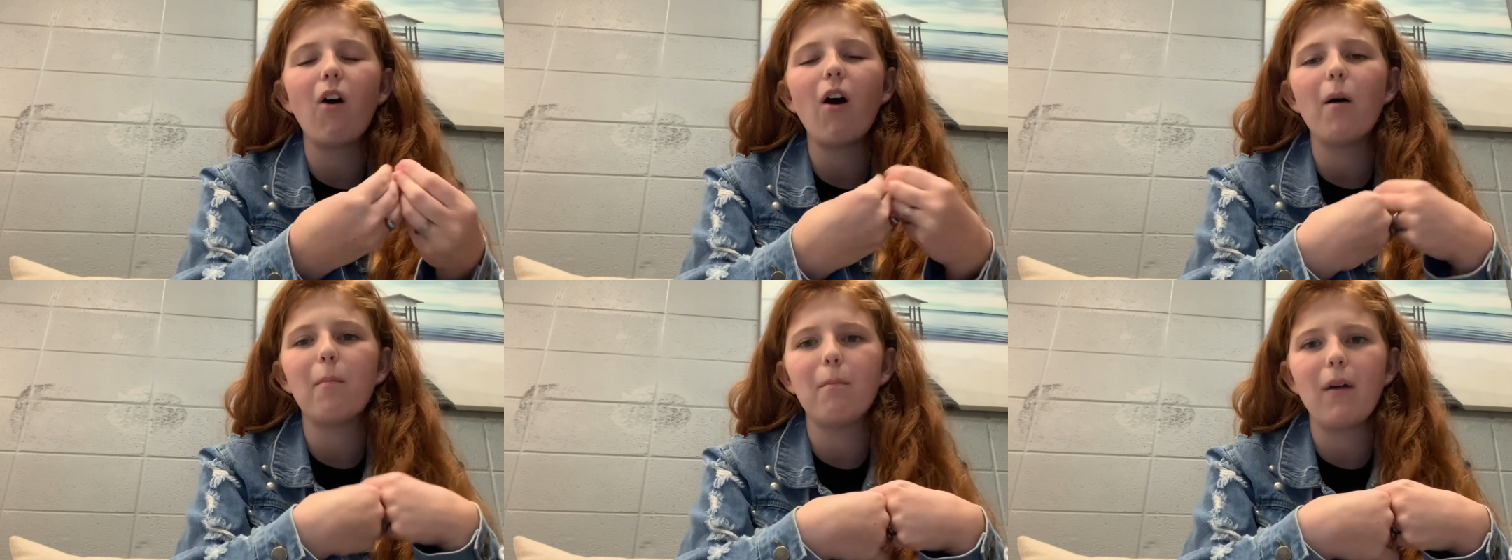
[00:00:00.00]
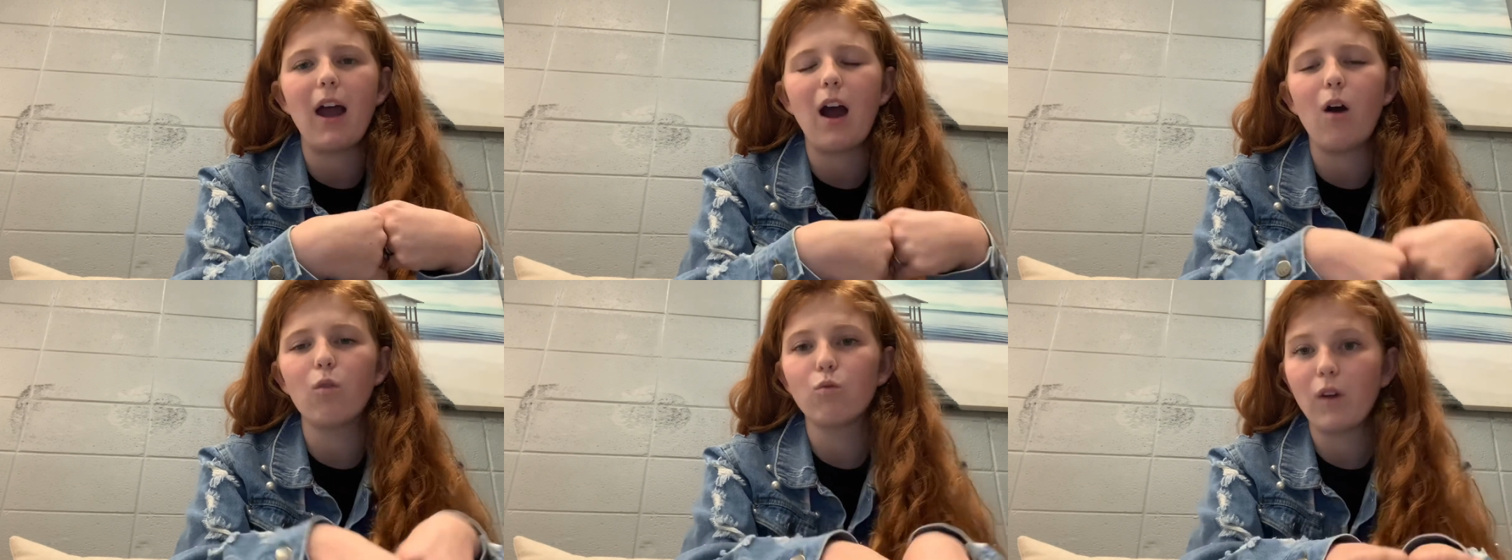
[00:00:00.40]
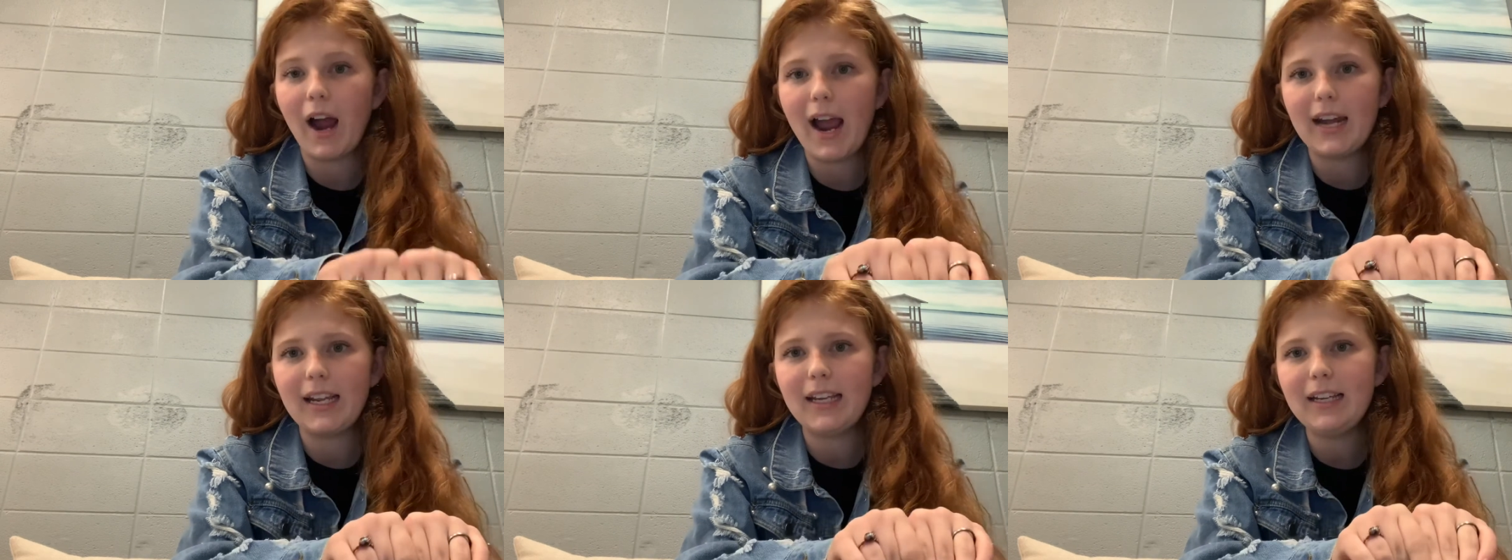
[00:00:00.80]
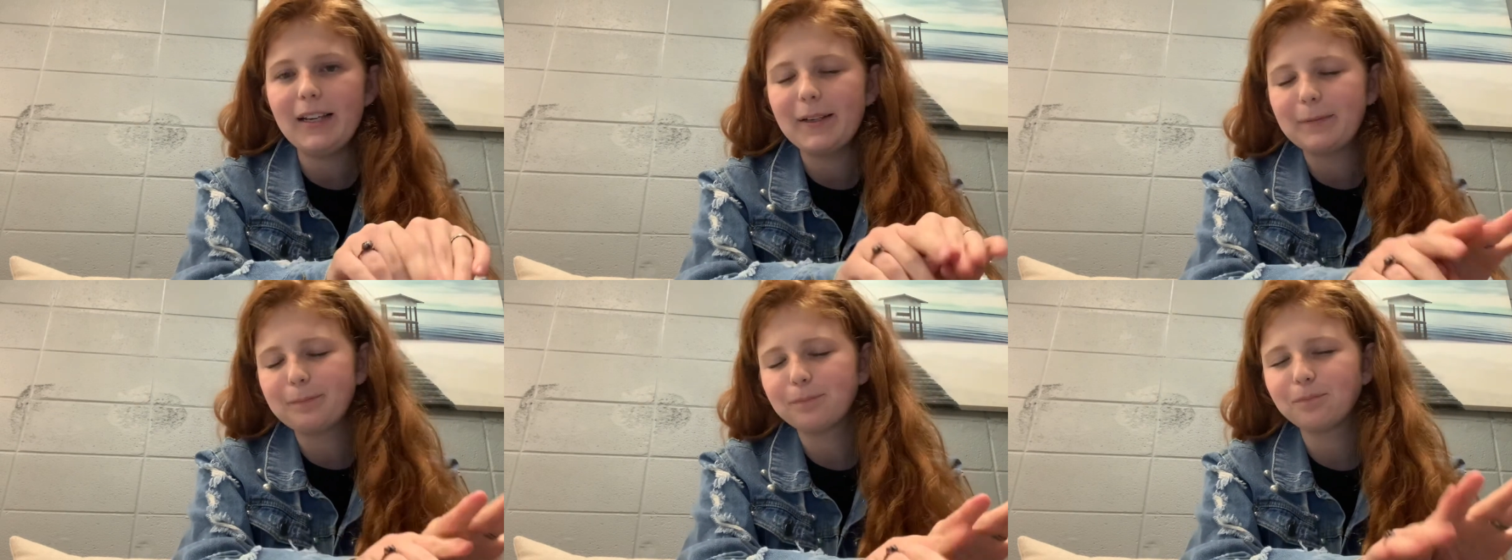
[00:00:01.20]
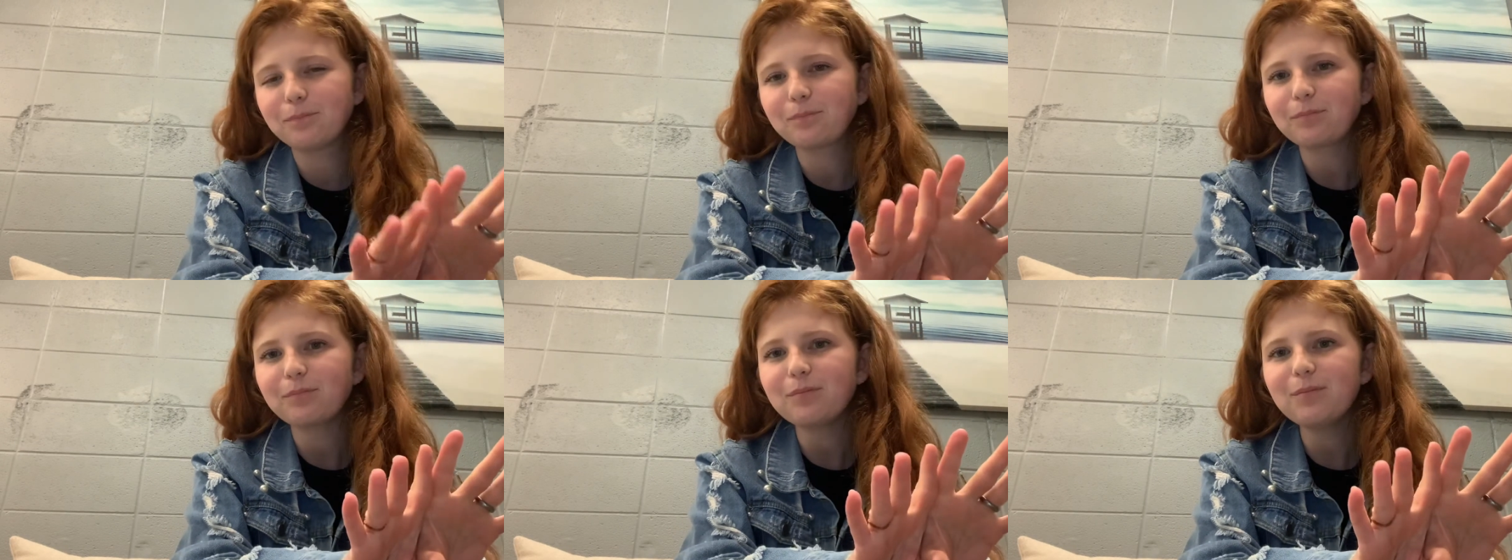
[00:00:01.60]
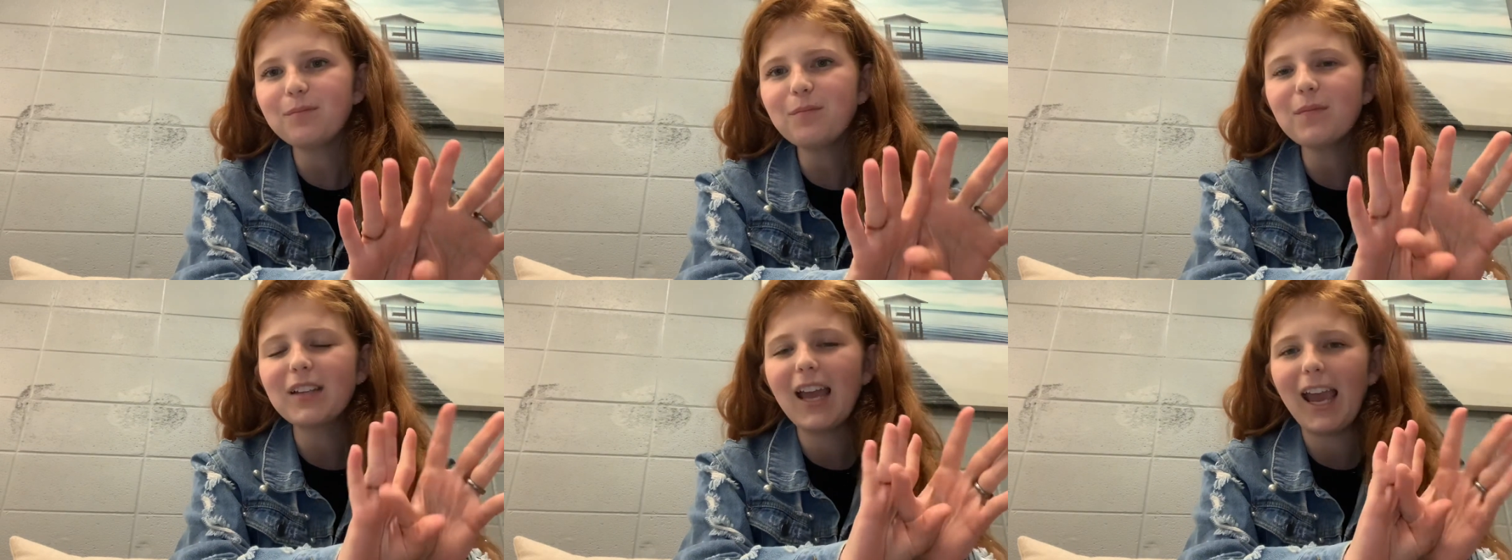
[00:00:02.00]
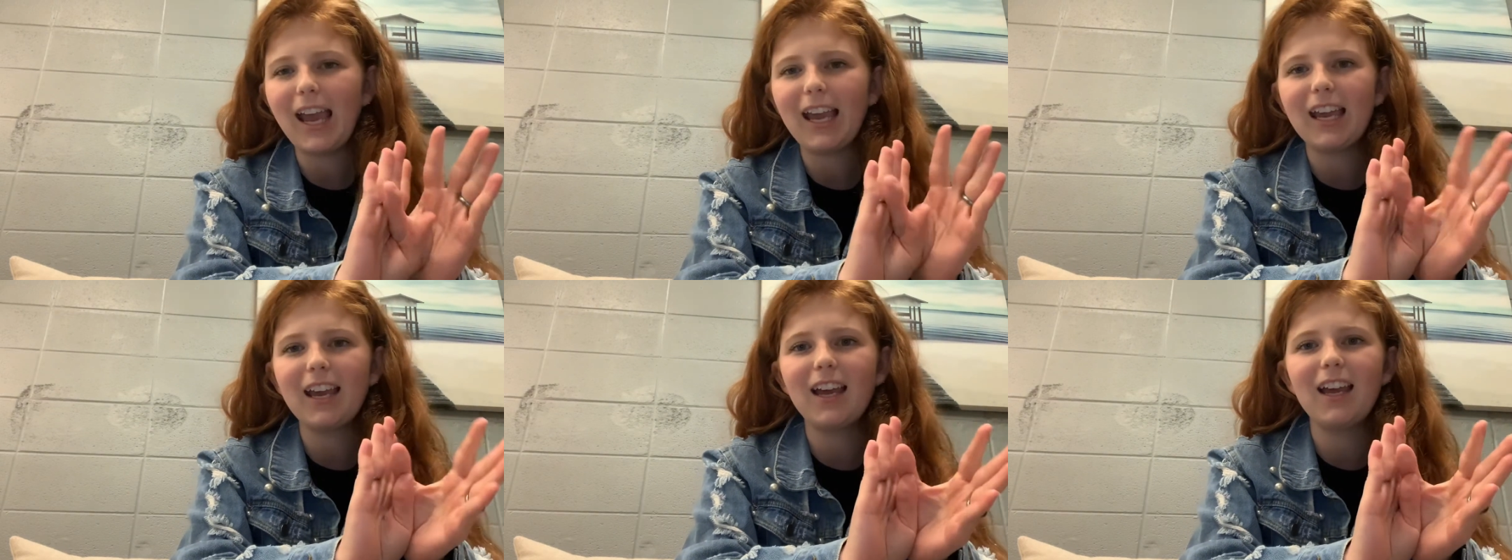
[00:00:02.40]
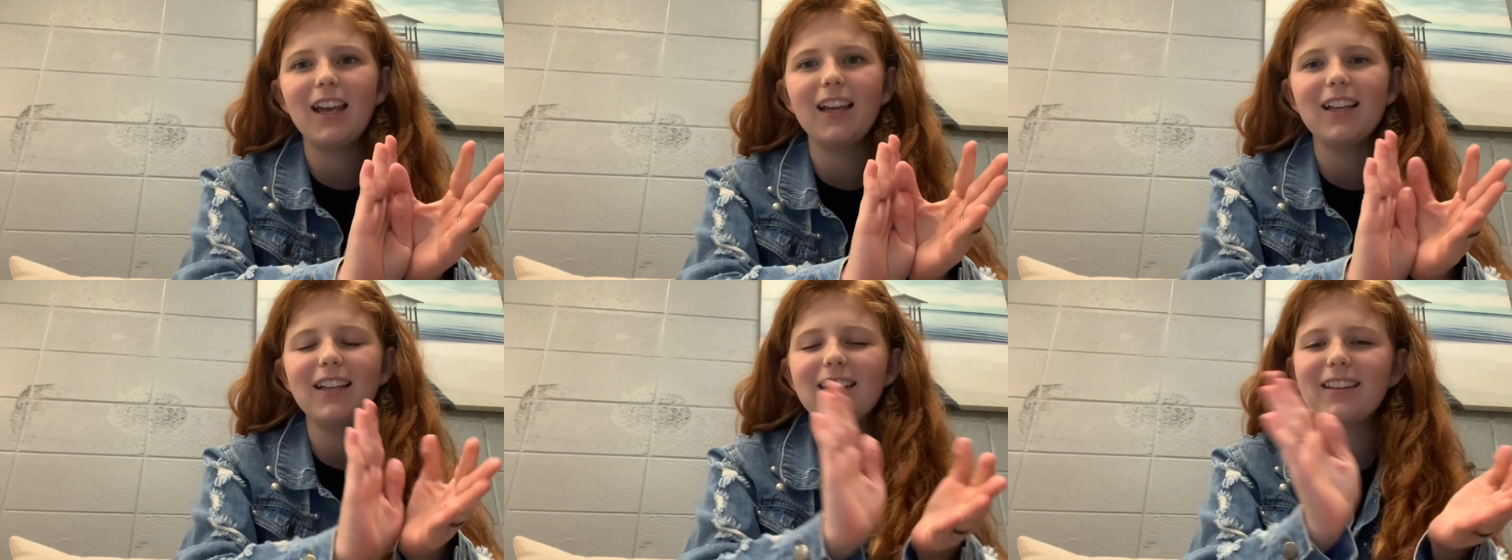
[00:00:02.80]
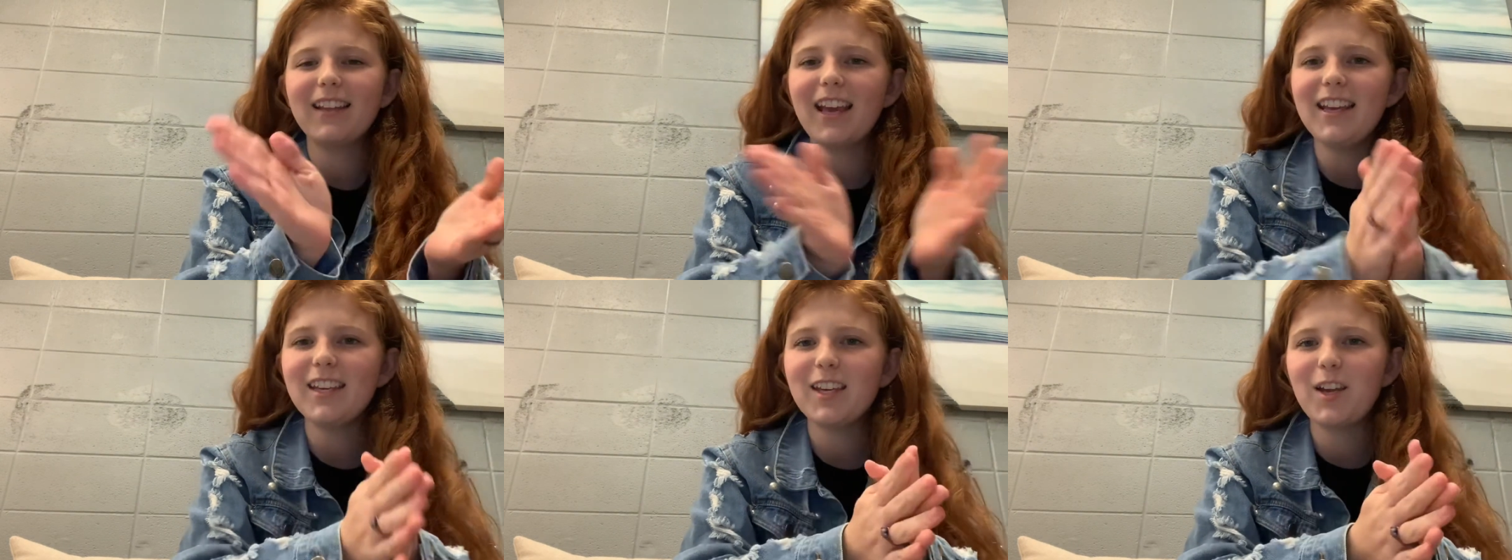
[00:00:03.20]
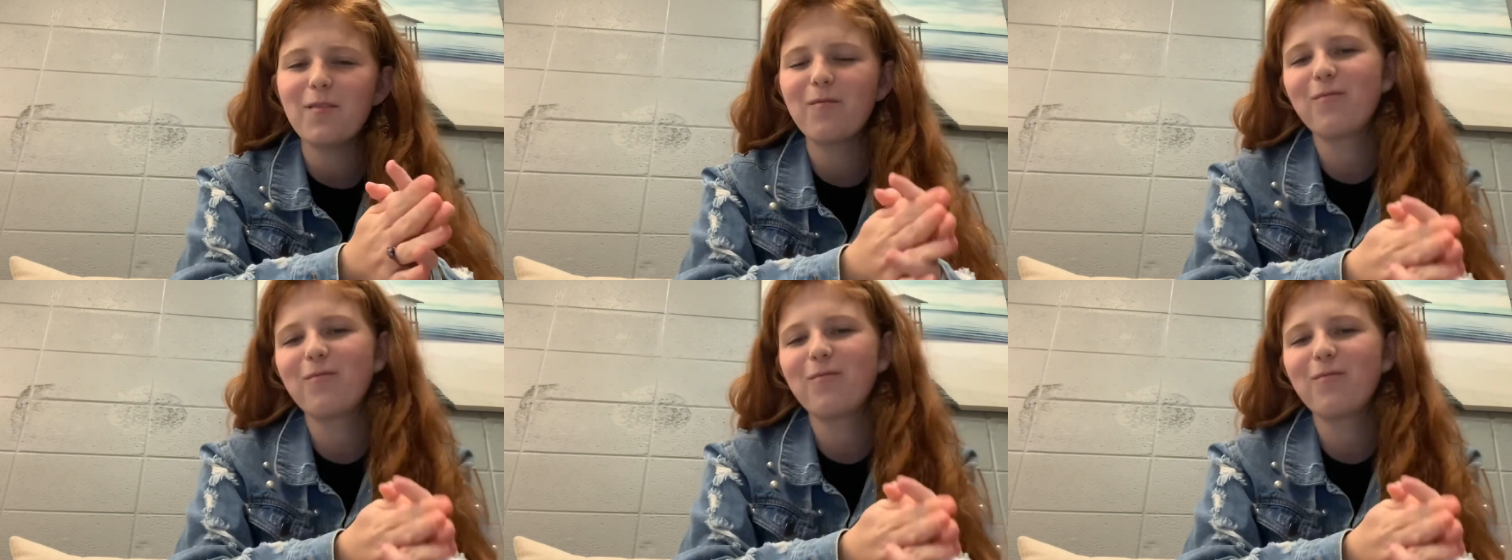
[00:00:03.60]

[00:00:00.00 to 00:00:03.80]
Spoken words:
about writing. And thank you.